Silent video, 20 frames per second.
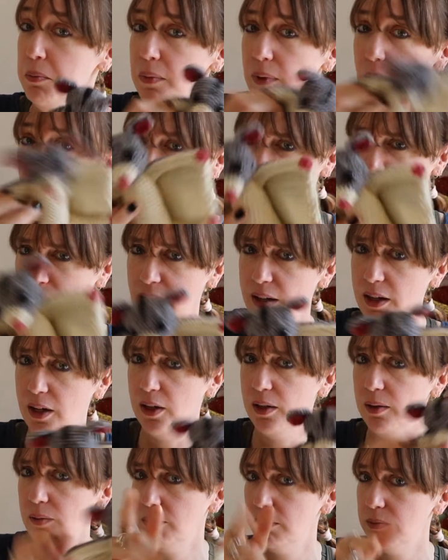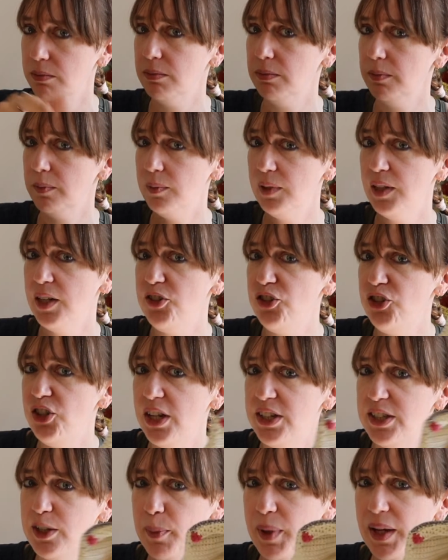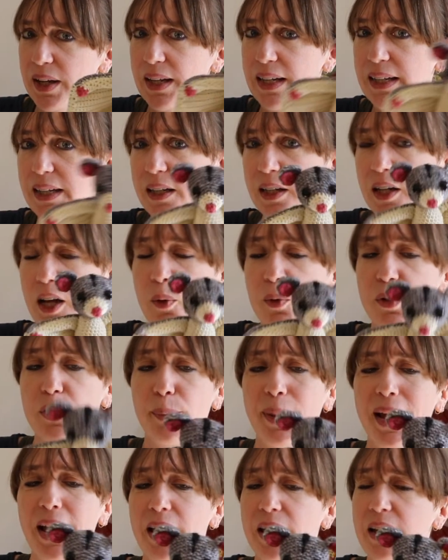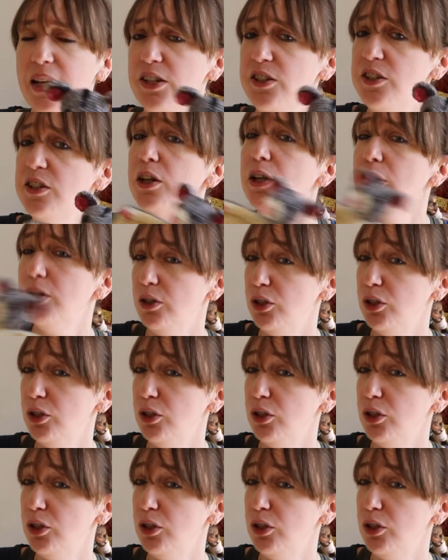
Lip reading: Again though, legitimately can go on the pet list.